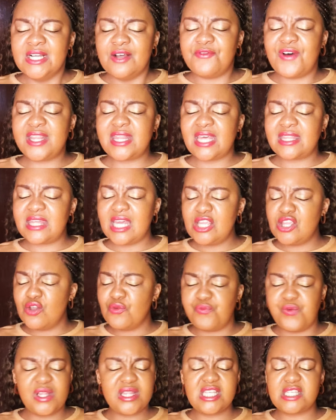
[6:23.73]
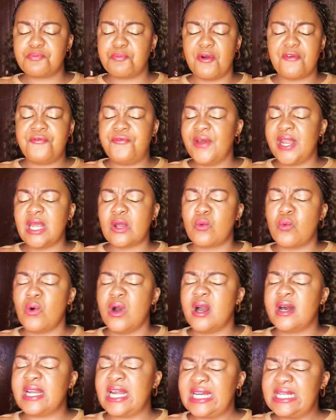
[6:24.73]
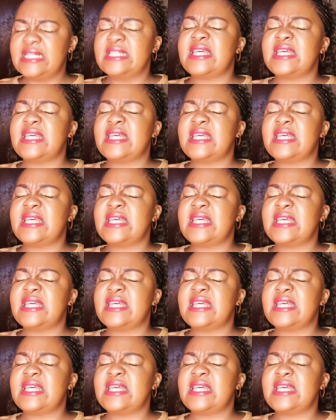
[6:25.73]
Father, thank you for this prophetic word.